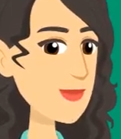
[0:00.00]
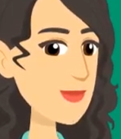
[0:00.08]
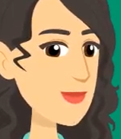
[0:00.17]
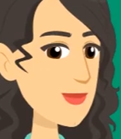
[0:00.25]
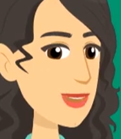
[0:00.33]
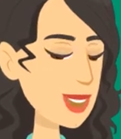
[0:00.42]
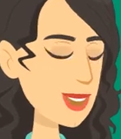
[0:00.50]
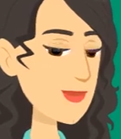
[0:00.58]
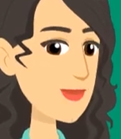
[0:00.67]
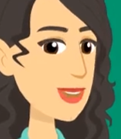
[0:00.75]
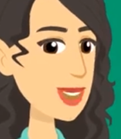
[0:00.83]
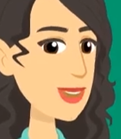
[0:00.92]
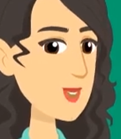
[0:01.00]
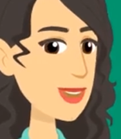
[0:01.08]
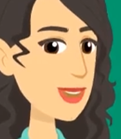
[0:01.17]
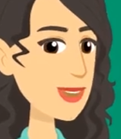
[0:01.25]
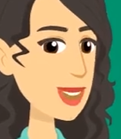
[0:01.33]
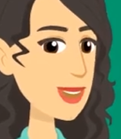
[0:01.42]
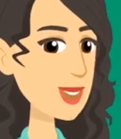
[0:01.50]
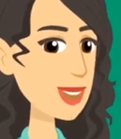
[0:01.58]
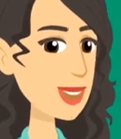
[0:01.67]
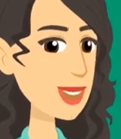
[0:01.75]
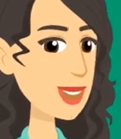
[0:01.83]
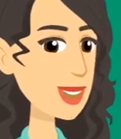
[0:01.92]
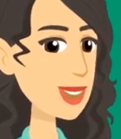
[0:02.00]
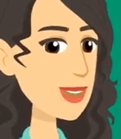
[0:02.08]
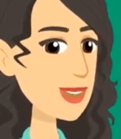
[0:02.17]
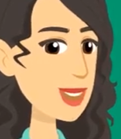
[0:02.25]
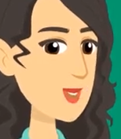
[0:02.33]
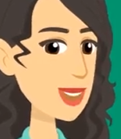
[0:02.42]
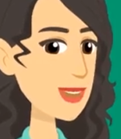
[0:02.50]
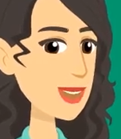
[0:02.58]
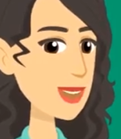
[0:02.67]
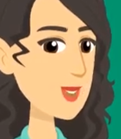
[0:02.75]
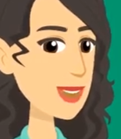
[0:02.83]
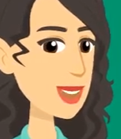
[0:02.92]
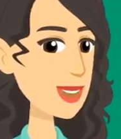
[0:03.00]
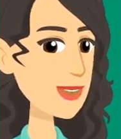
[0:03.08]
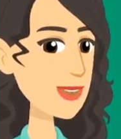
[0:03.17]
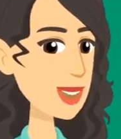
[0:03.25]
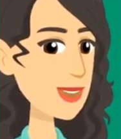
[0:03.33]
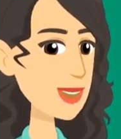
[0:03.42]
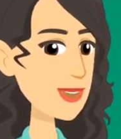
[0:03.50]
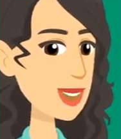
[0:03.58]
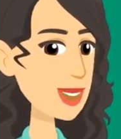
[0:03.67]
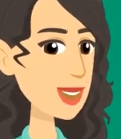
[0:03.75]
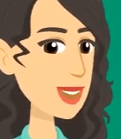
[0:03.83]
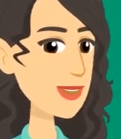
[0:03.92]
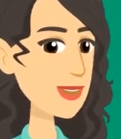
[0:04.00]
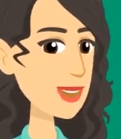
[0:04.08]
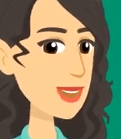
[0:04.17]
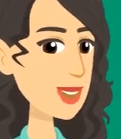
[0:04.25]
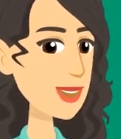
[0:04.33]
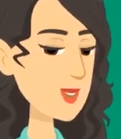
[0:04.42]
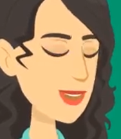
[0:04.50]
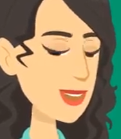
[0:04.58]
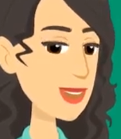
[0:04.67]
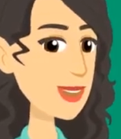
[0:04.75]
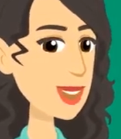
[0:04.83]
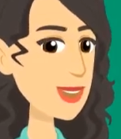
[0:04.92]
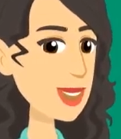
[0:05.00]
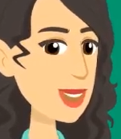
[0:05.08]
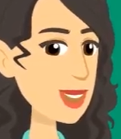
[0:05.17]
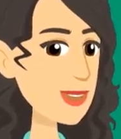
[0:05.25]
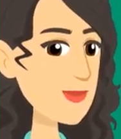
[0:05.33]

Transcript: Adjectives of more than two syllables form the comparative and superlative by putting